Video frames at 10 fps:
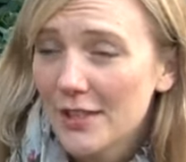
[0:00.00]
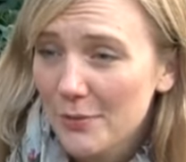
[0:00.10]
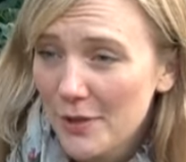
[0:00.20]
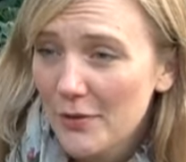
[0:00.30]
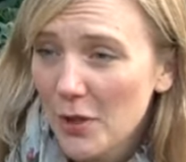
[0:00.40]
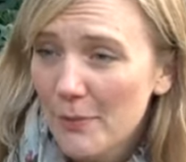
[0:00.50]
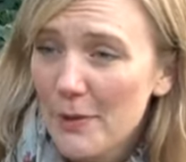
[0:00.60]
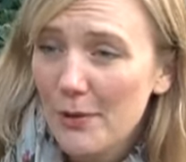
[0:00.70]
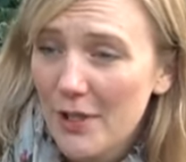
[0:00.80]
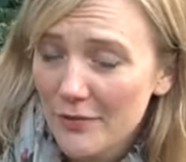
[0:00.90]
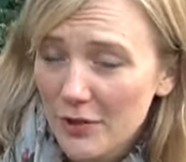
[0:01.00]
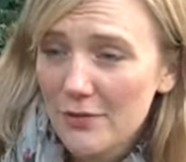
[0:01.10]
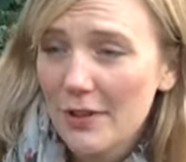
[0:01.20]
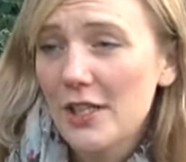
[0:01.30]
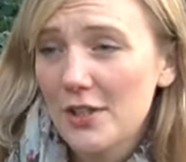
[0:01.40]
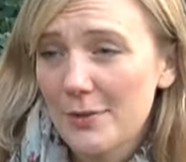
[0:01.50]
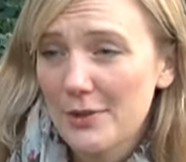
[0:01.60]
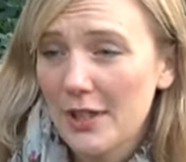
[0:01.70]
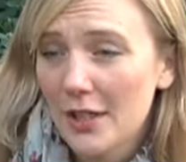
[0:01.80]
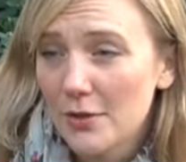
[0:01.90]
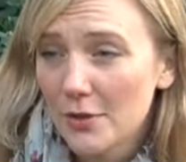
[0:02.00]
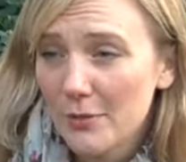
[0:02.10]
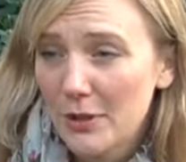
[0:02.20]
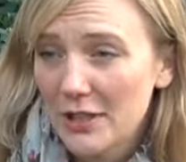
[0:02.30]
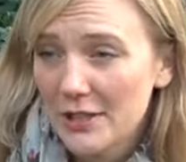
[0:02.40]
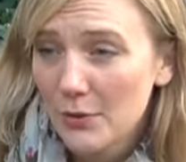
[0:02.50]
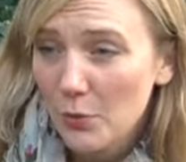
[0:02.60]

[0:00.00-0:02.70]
So when you've got people who have good relationships in a local community,